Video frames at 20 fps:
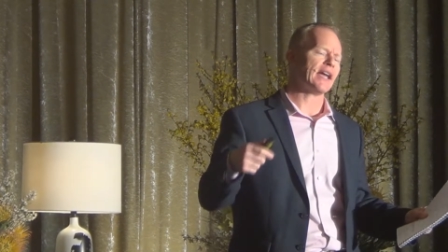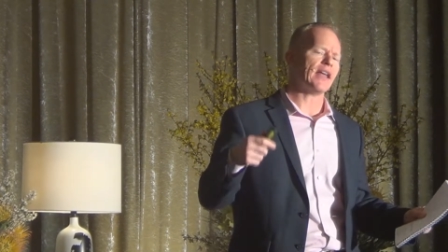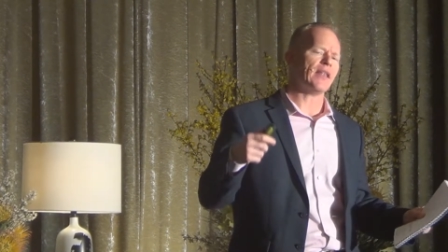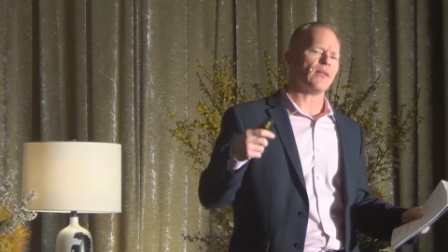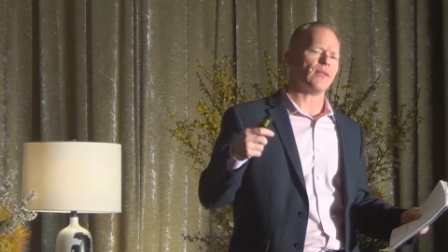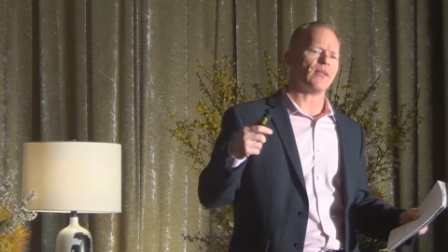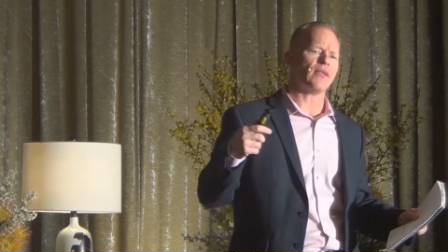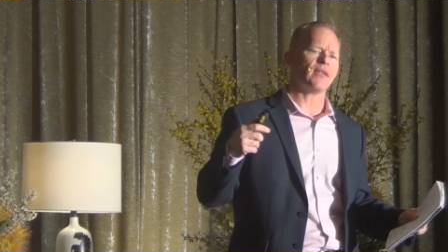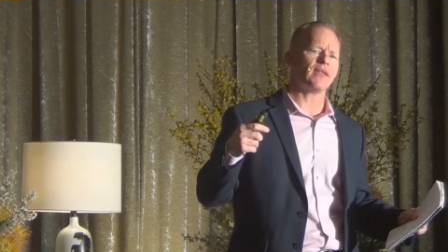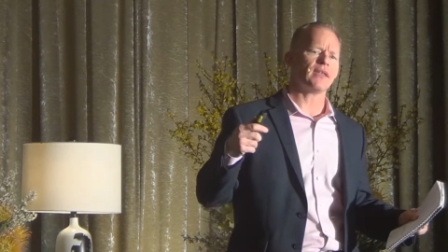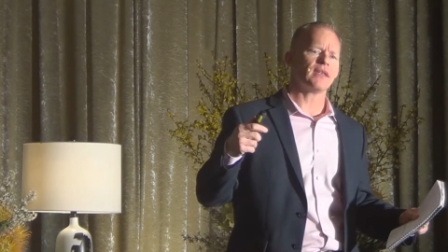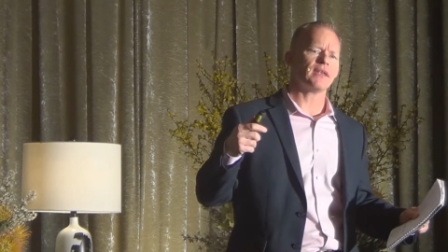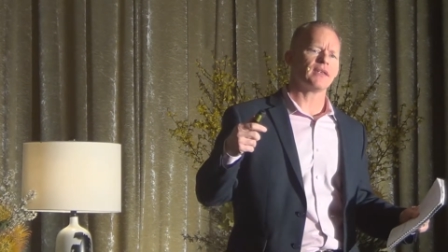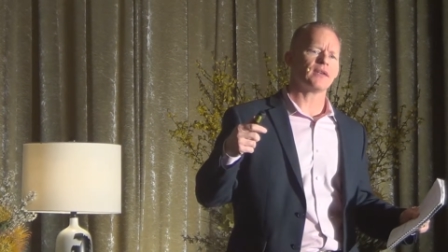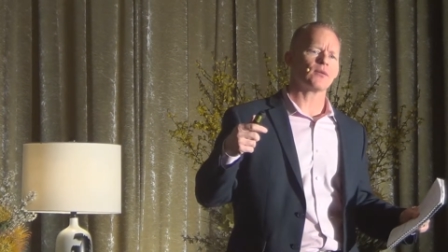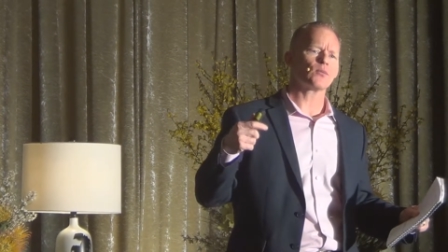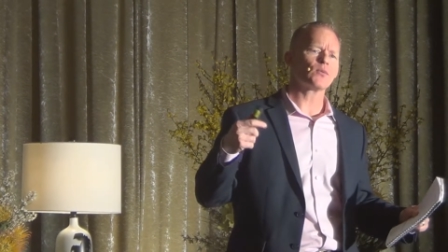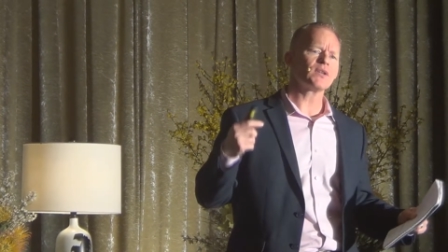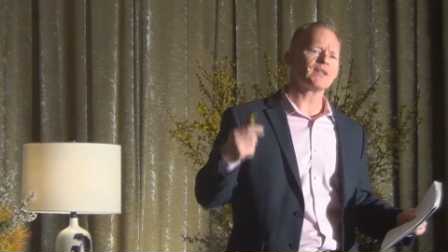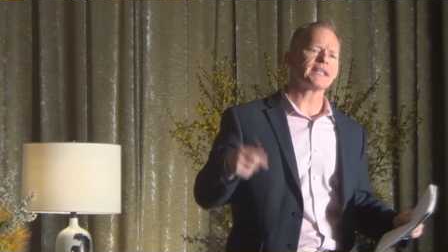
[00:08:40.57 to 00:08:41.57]
and
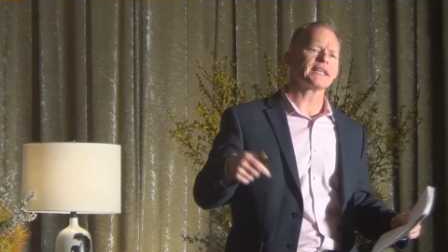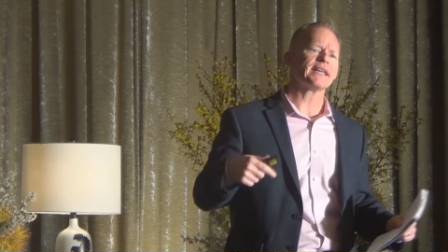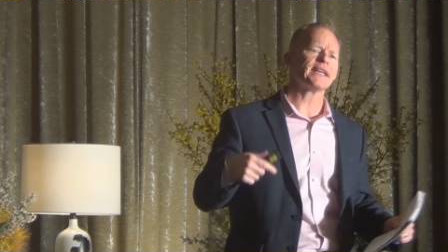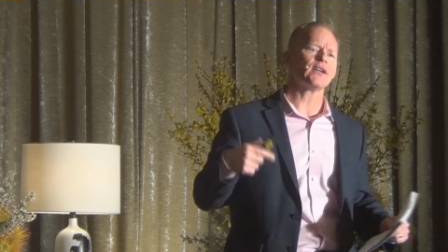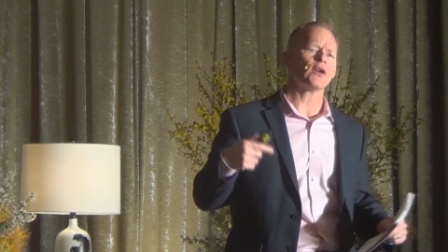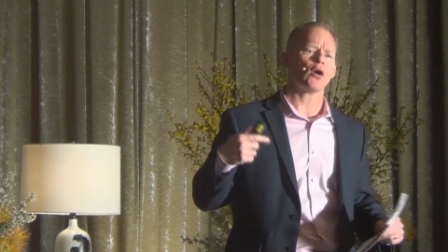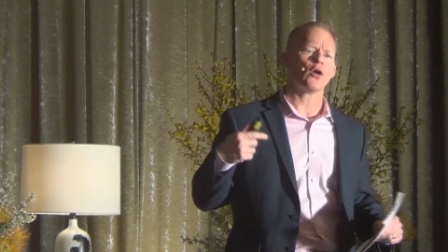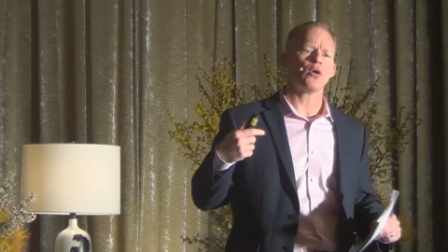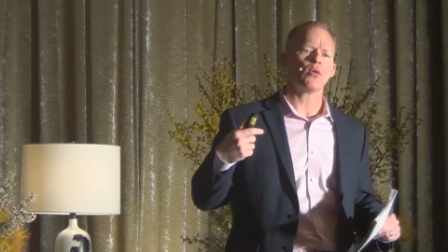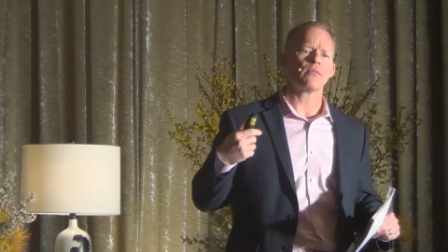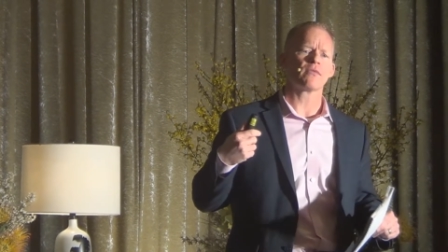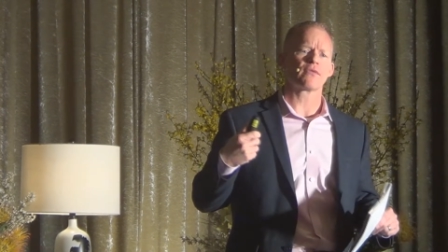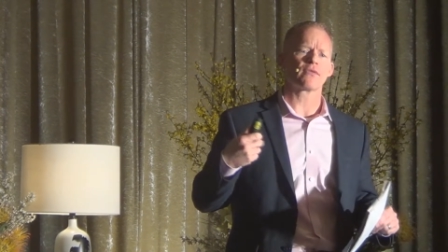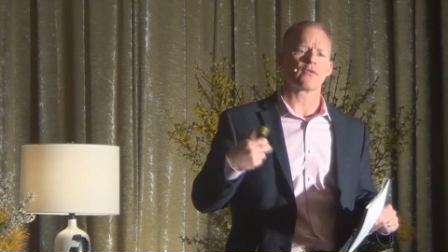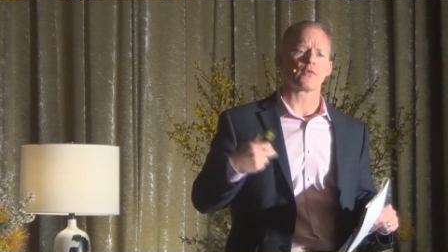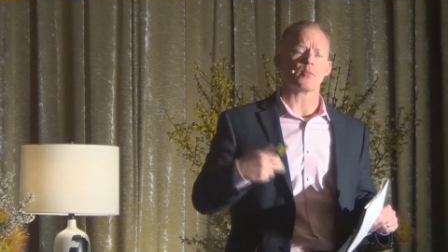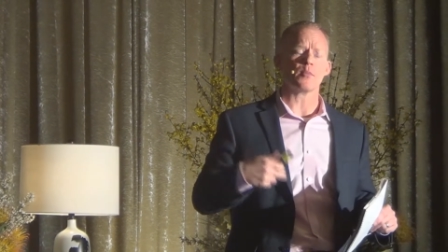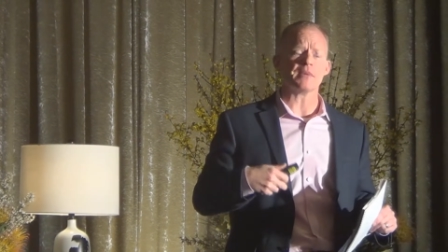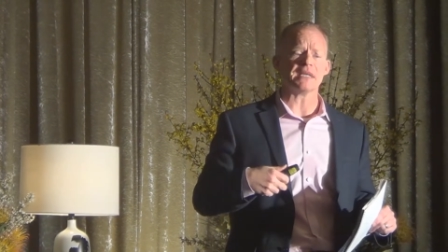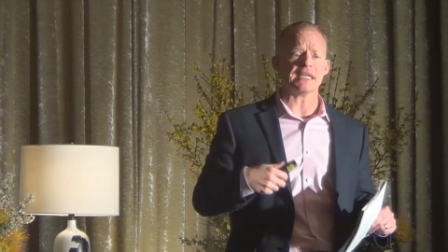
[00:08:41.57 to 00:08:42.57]
it really hit home
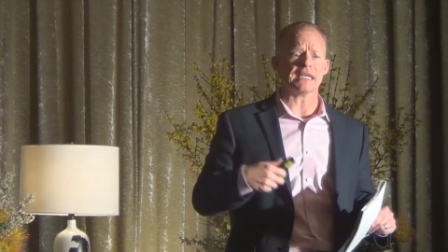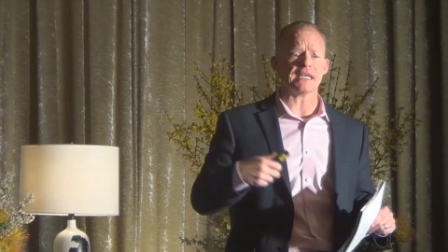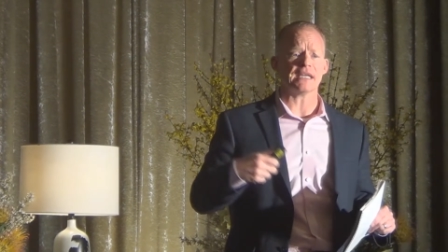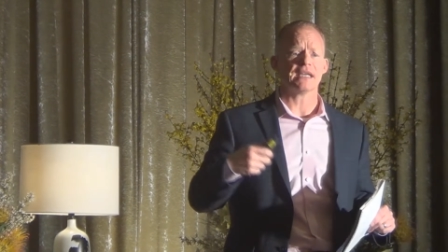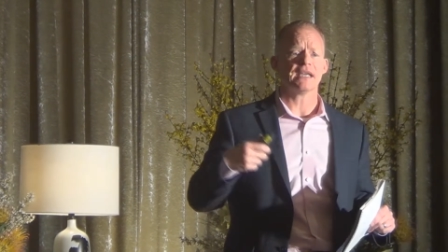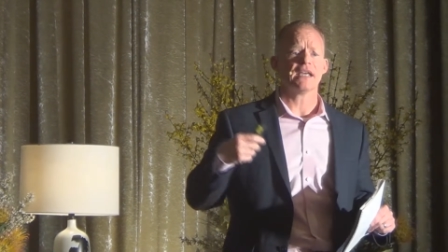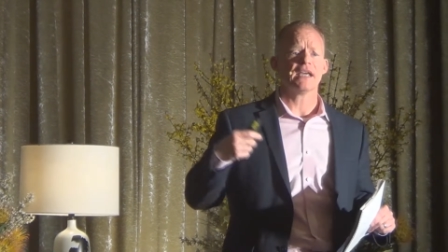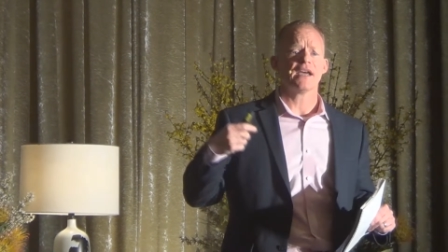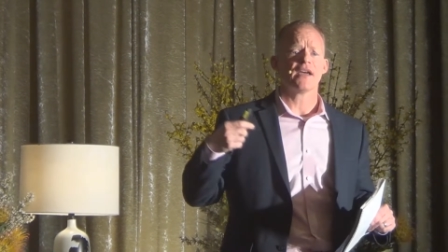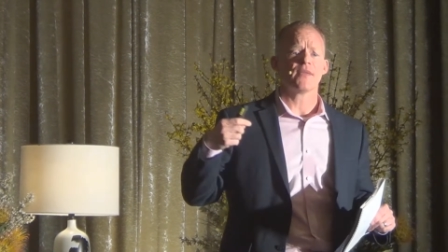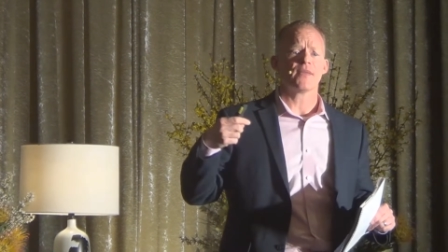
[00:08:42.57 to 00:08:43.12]
for me